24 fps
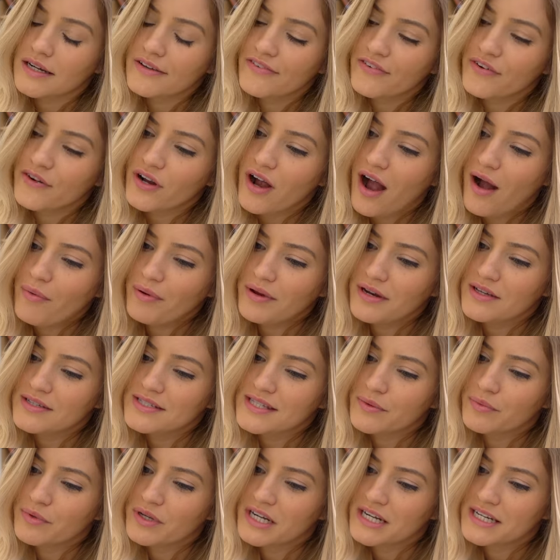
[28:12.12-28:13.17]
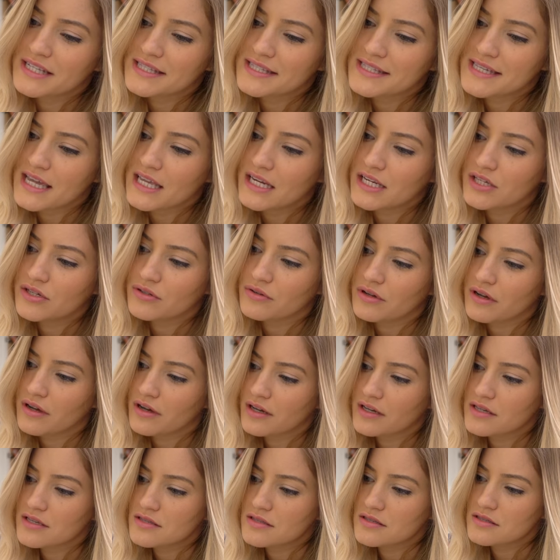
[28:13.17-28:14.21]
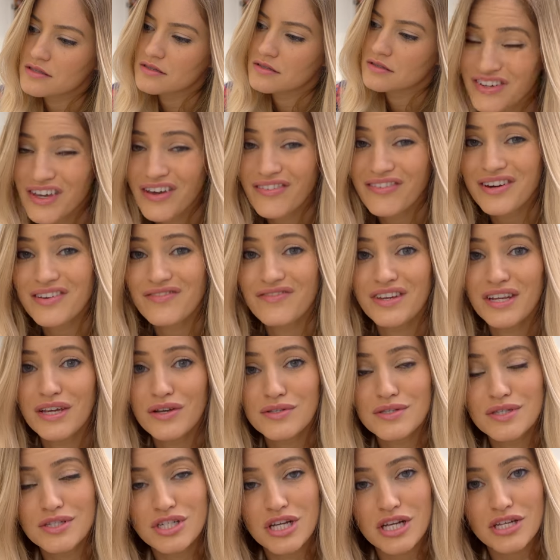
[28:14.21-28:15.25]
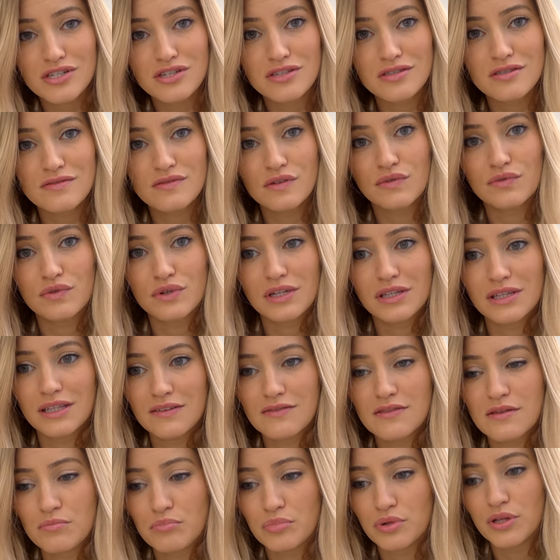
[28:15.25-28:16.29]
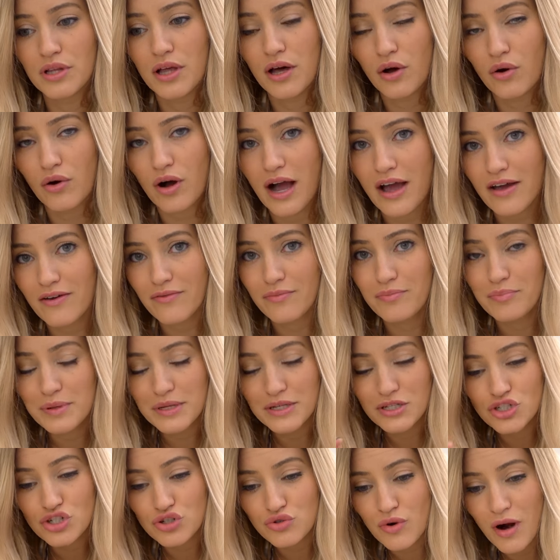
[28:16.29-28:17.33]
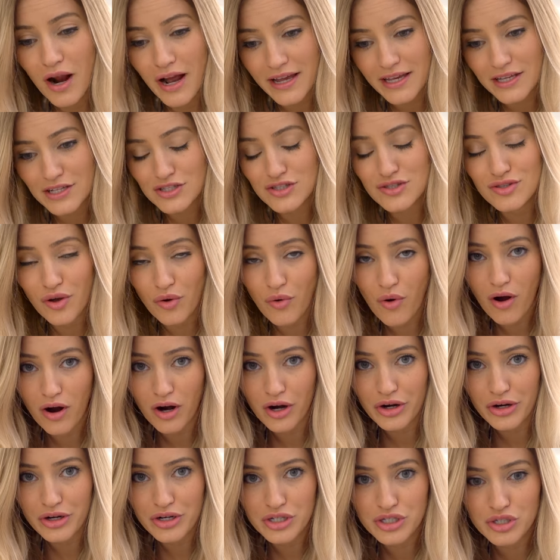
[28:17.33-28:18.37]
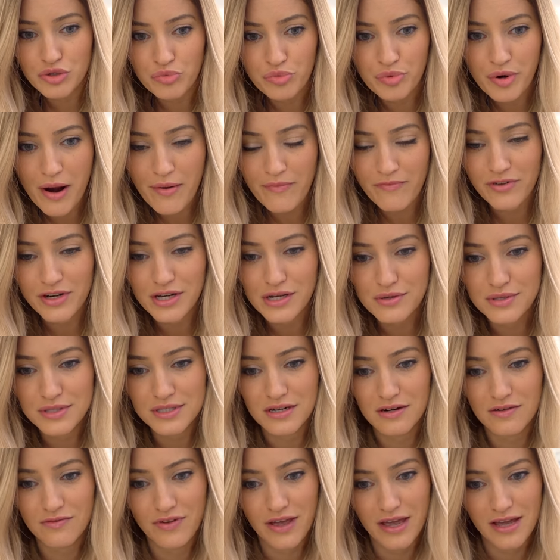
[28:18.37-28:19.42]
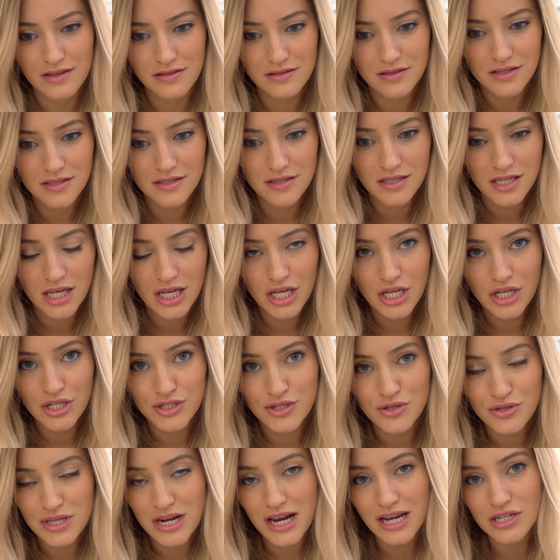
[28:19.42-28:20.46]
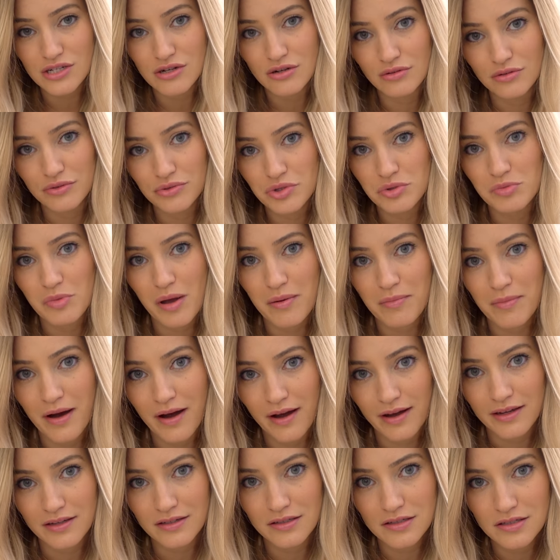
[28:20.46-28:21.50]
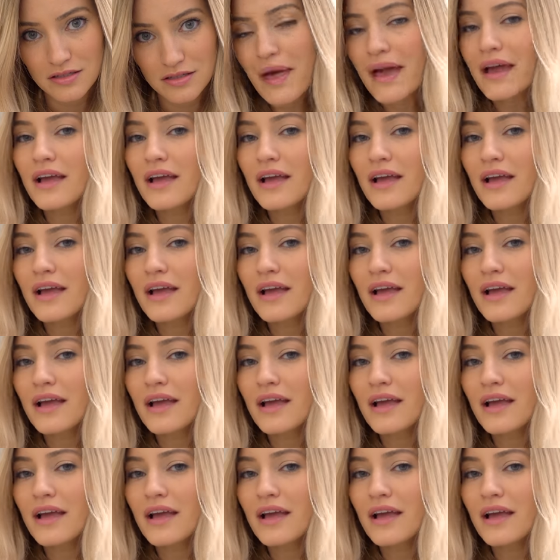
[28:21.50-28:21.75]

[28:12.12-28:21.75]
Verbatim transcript: I forgot what else I wanted to say to you guys. If you have any video suggestions, feel free to leave them below. I've been trying so hard to prep videos in advance so that I don't lose my mind.